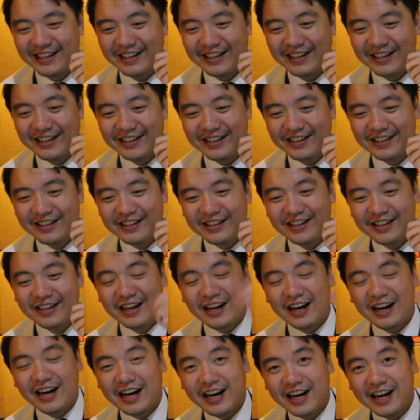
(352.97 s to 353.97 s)
Yeah.
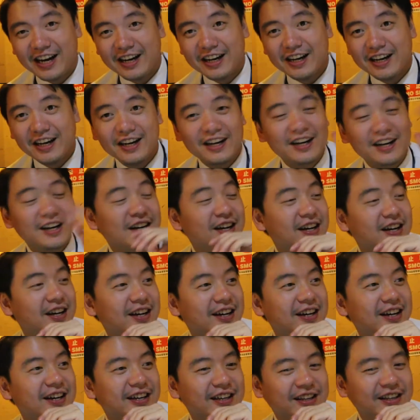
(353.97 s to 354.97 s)
I
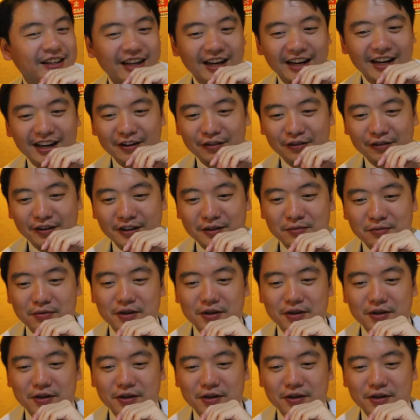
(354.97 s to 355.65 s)
feel the